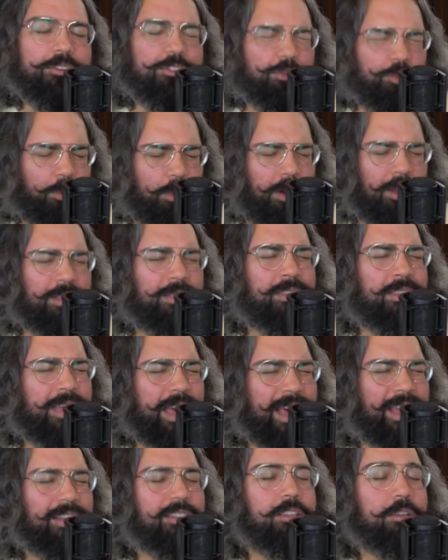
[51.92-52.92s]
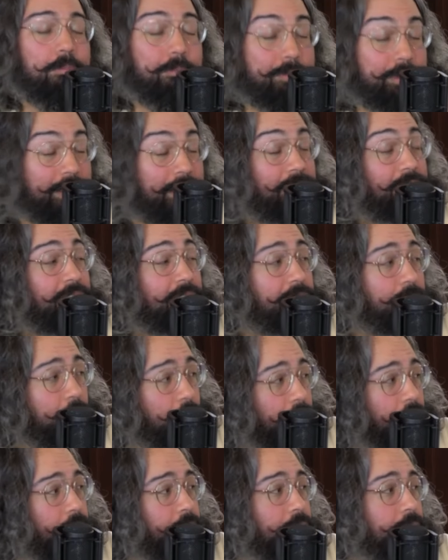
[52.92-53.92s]
is one that competes
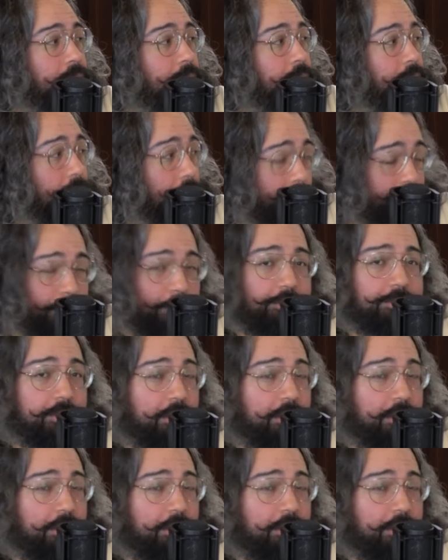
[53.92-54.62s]
with the first